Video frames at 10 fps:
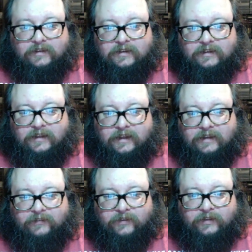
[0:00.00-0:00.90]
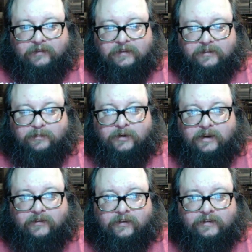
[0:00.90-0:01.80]
and really made some
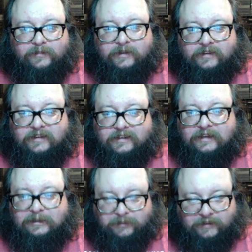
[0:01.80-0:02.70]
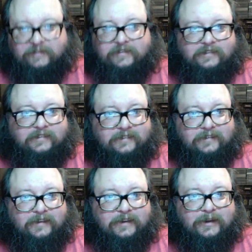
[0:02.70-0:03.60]
progress. But the Olympics,
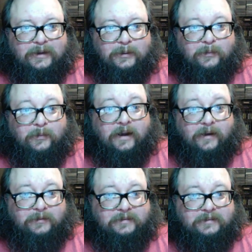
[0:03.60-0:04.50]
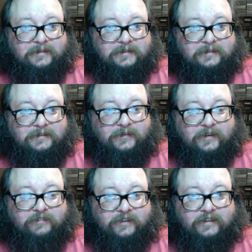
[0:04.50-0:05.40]
wow, what
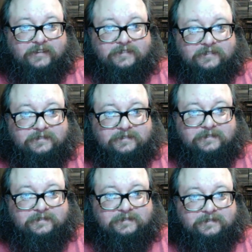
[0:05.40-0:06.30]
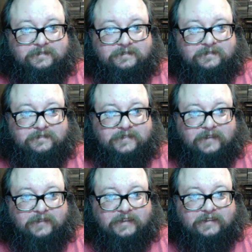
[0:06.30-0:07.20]
fun. I
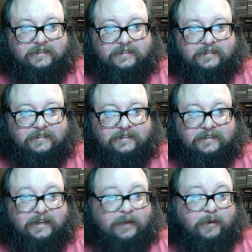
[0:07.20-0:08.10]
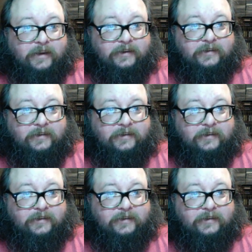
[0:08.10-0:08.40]
mean, nail biter.